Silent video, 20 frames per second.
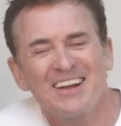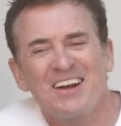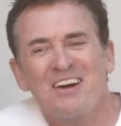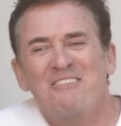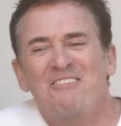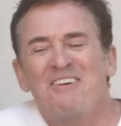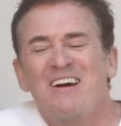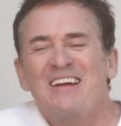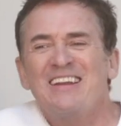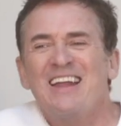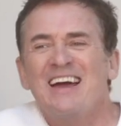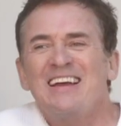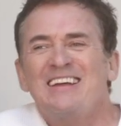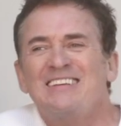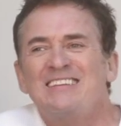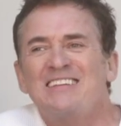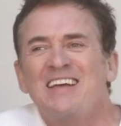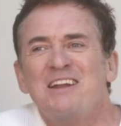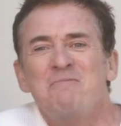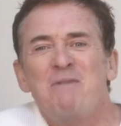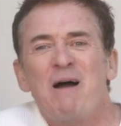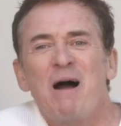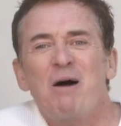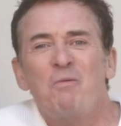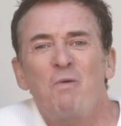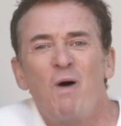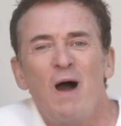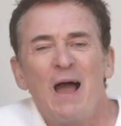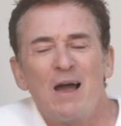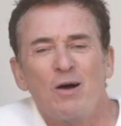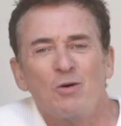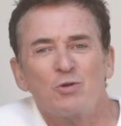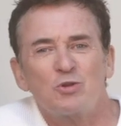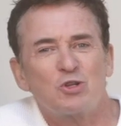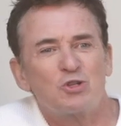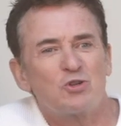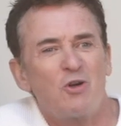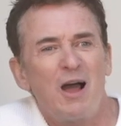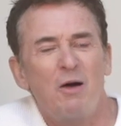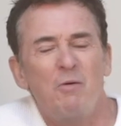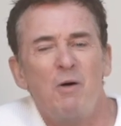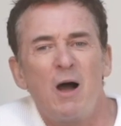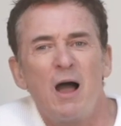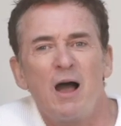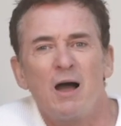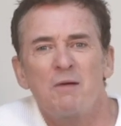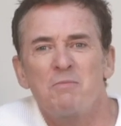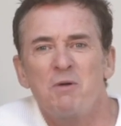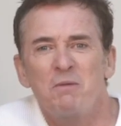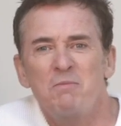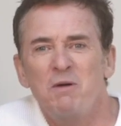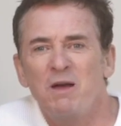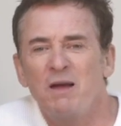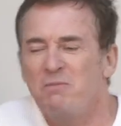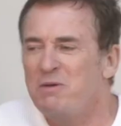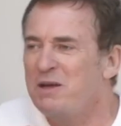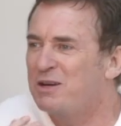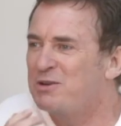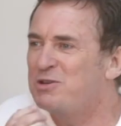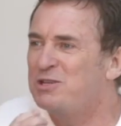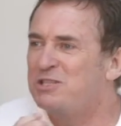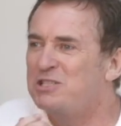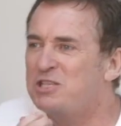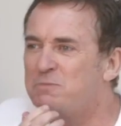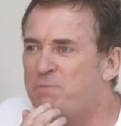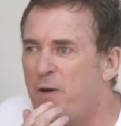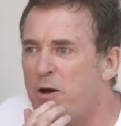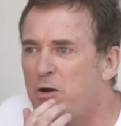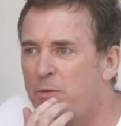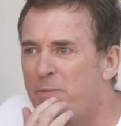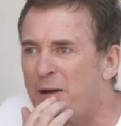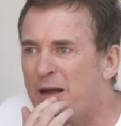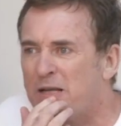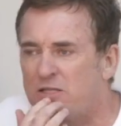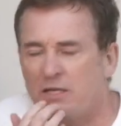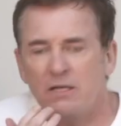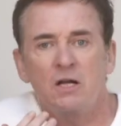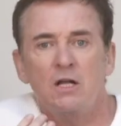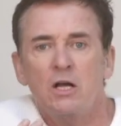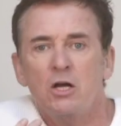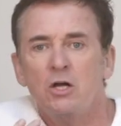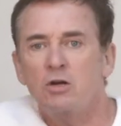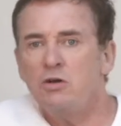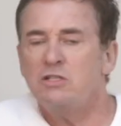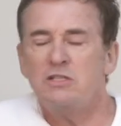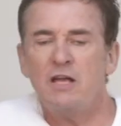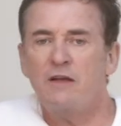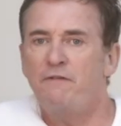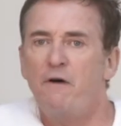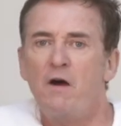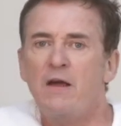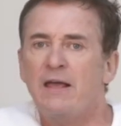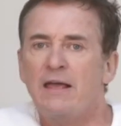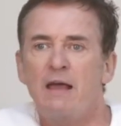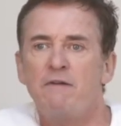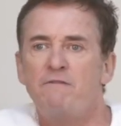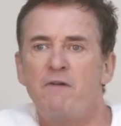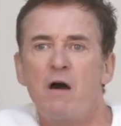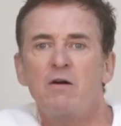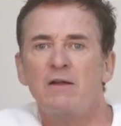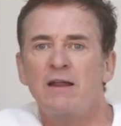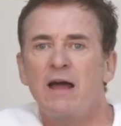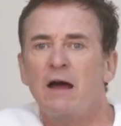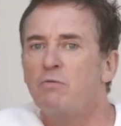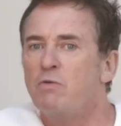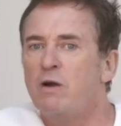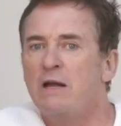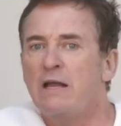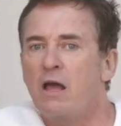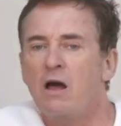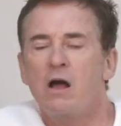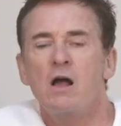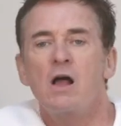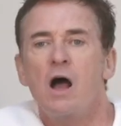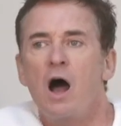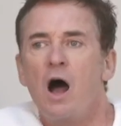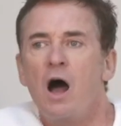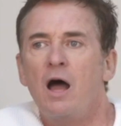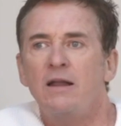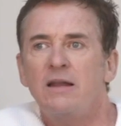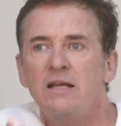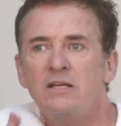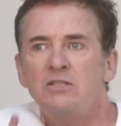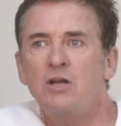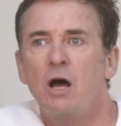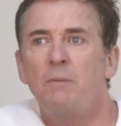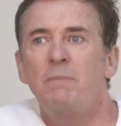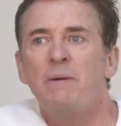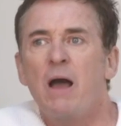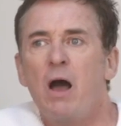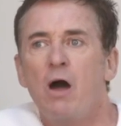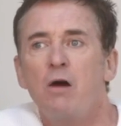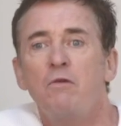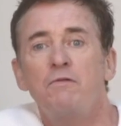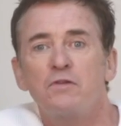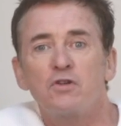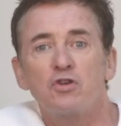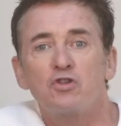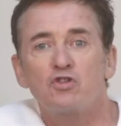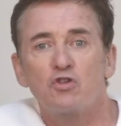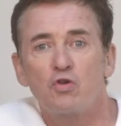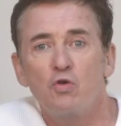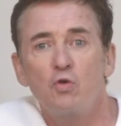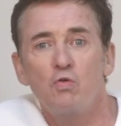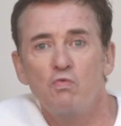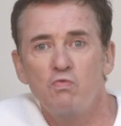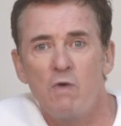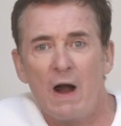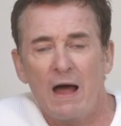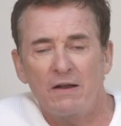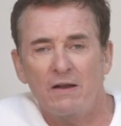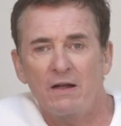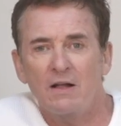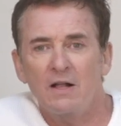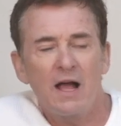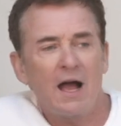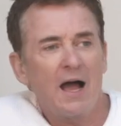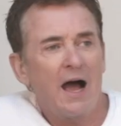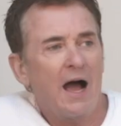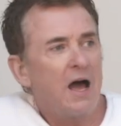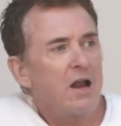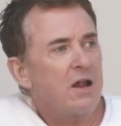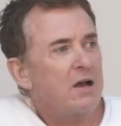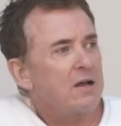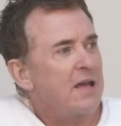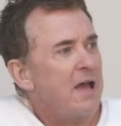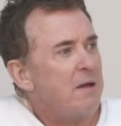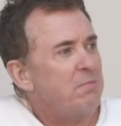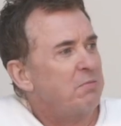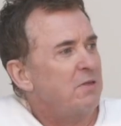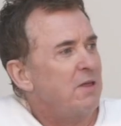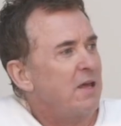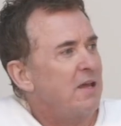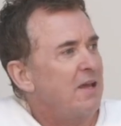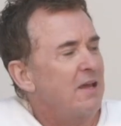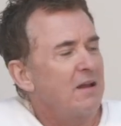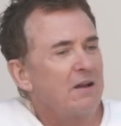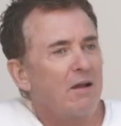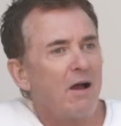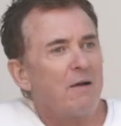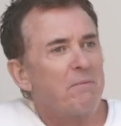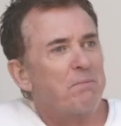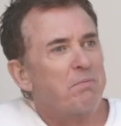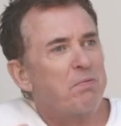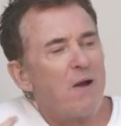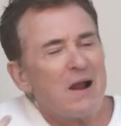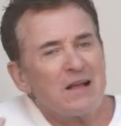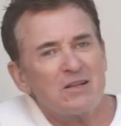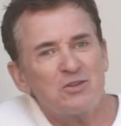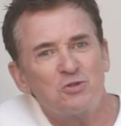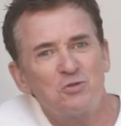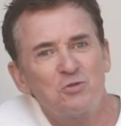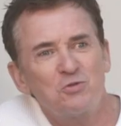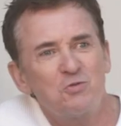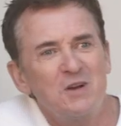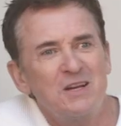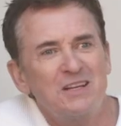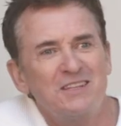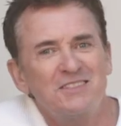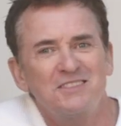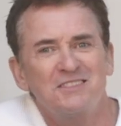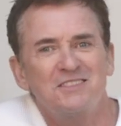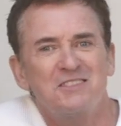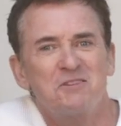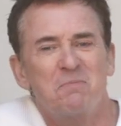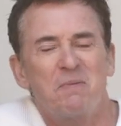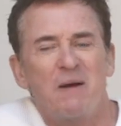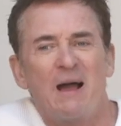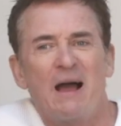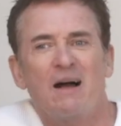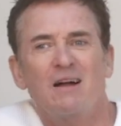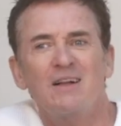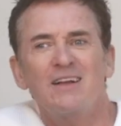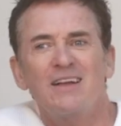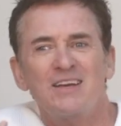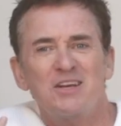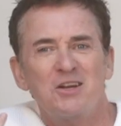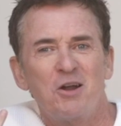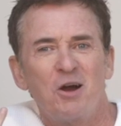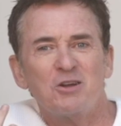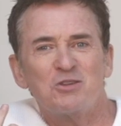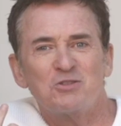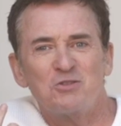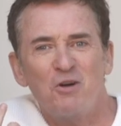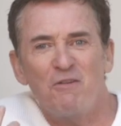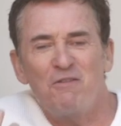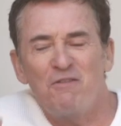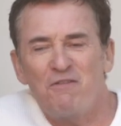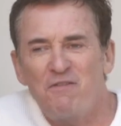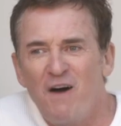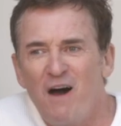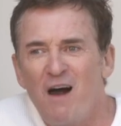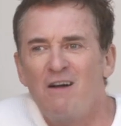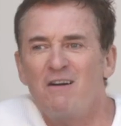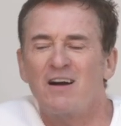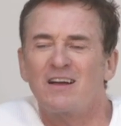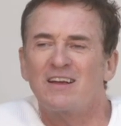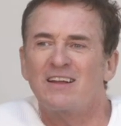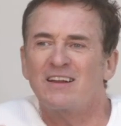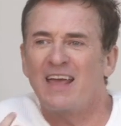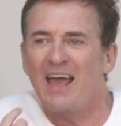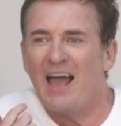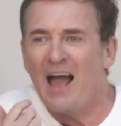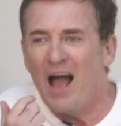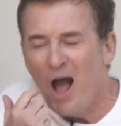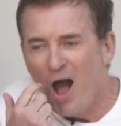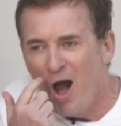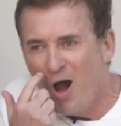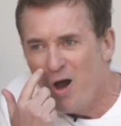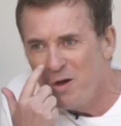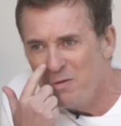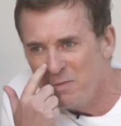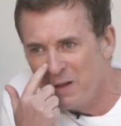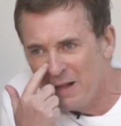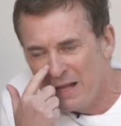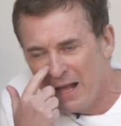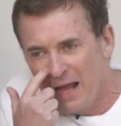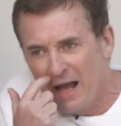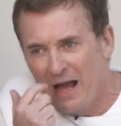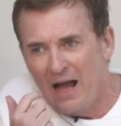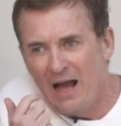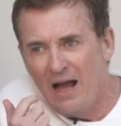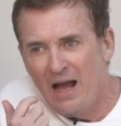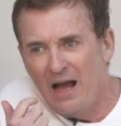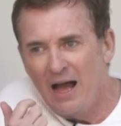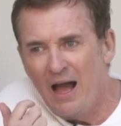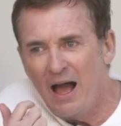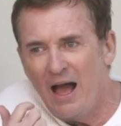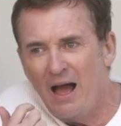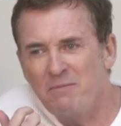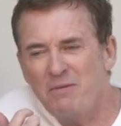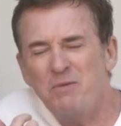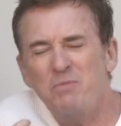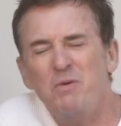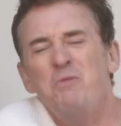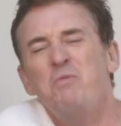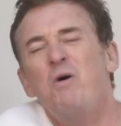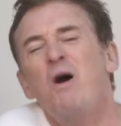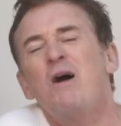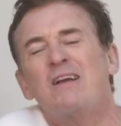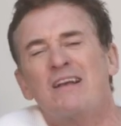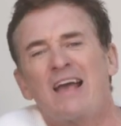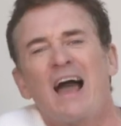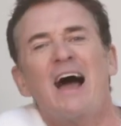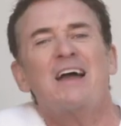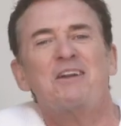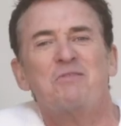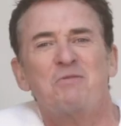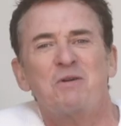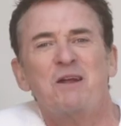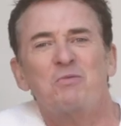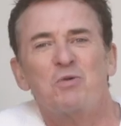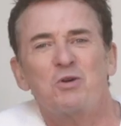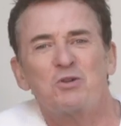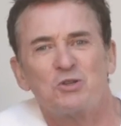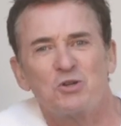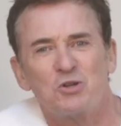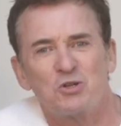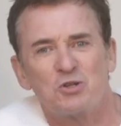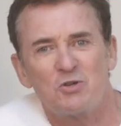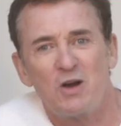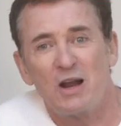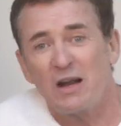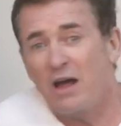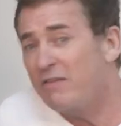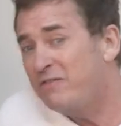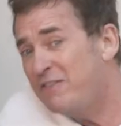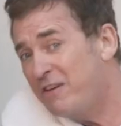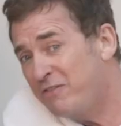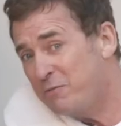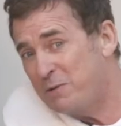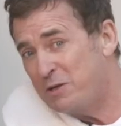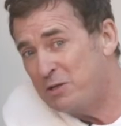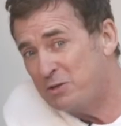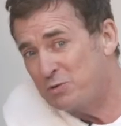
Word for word: when they said about Wales, straight away, me, me and Christie spoke about it. I said, Christie, if I get voted out really, at least I'll be home for the school run. And I kept thinking like practical reasons about, you know, it's not far, I could get home. Uh, I mean, we were gutted when it was in Australia. I've never been